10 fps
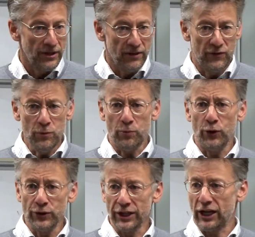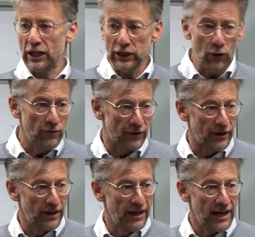If you pulled a
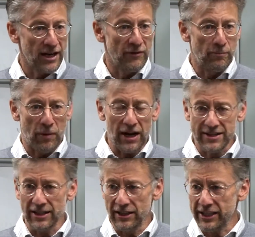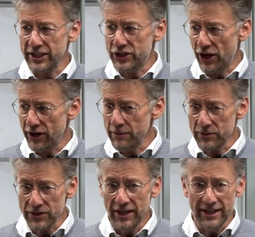clover out of a box of Lucky Charms